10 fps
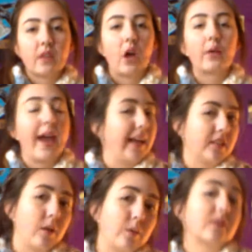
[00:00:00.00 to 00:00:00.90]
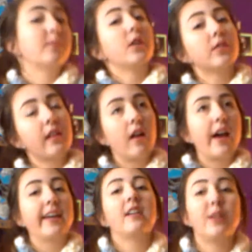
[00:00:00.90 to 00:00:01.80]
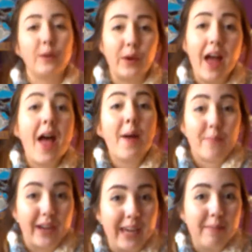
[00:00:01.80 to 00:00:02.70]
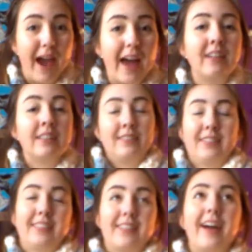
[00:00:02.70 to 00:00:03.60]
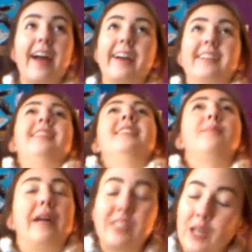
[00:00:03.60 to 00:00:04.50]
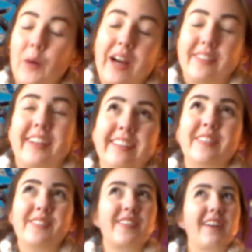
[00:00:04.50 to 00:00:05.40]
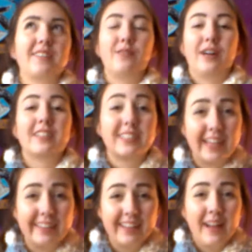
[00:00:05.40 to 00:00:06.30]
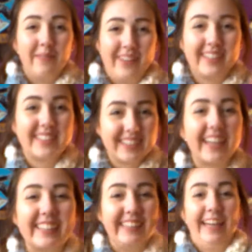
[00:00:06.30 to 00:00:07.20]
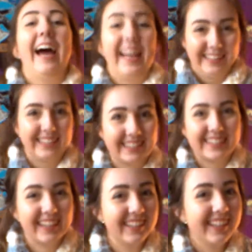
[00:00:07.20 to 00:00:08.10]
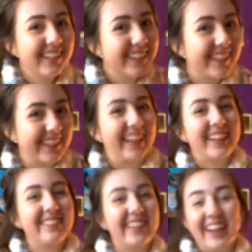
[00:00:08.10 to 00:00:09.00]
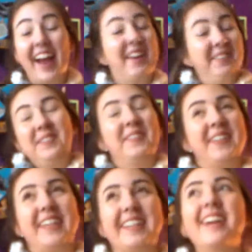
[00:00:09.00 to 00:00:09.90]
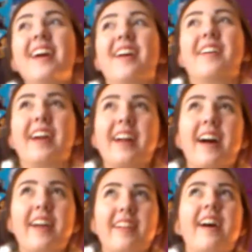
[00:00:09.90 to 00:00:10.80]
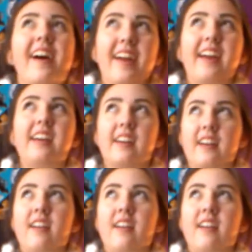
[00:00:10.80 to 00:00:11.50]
Okay, so some shows I like include Breaking Bad, which is like best show ever. I don't know if you guys have watched it. But it's just like, yes. Like, I love it. I don't know why. Alright, I like,